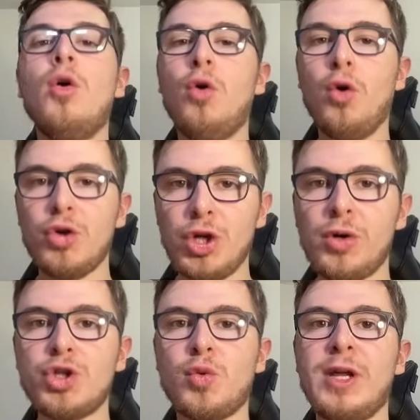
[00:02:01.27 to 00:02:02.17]
or Euro
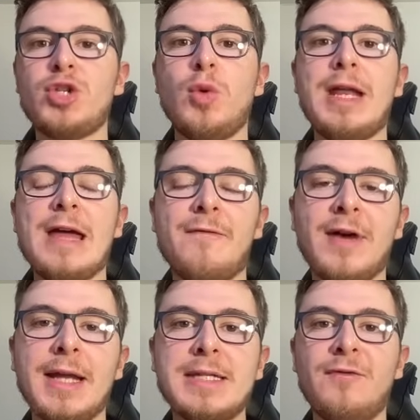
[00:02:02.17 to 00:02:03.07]
2020
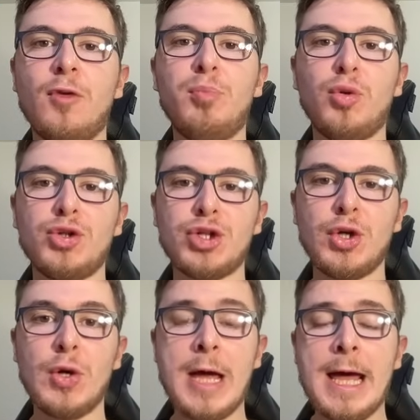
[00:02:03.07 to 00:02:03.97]
Fantasy Football 2.